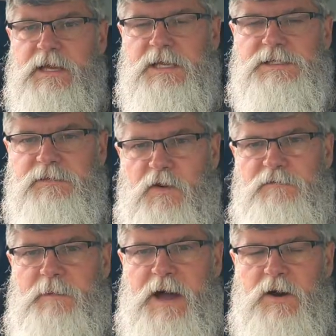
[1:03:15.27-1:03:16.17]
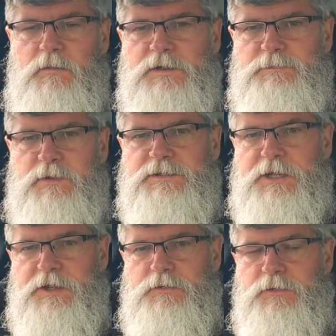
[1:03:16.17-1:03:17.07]
Steve Hofmeyr was booked
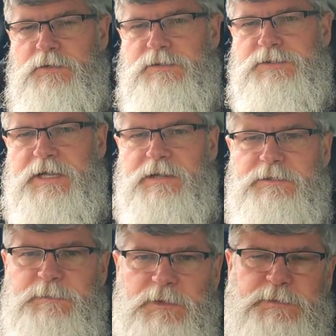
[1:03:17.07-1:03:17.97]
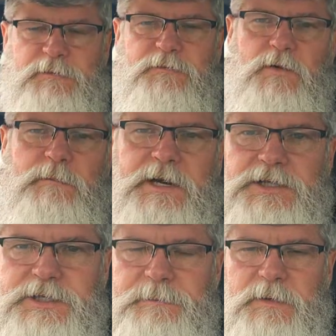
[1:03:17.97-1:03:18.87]
on a cruise, and he was supposed to perform on a
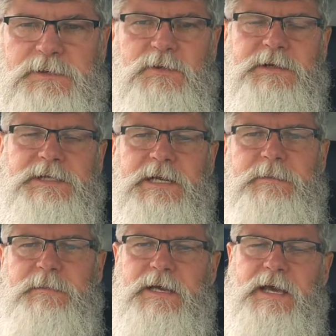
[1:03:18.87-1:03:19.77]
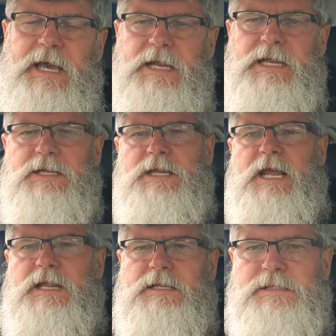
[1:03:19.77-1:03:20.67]
ship that was going to Namibia,
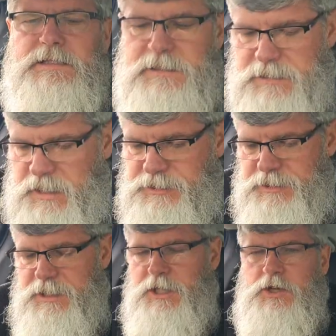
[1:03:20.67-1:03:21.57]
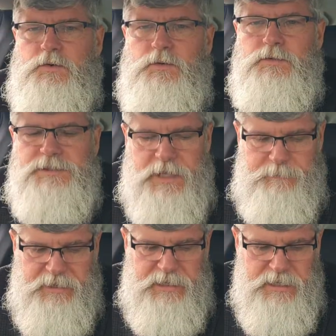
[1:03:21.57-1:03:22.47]
a Dutch cruise
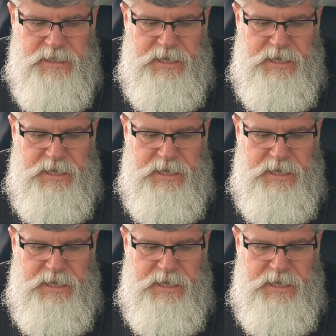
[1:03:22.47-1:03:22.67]
company.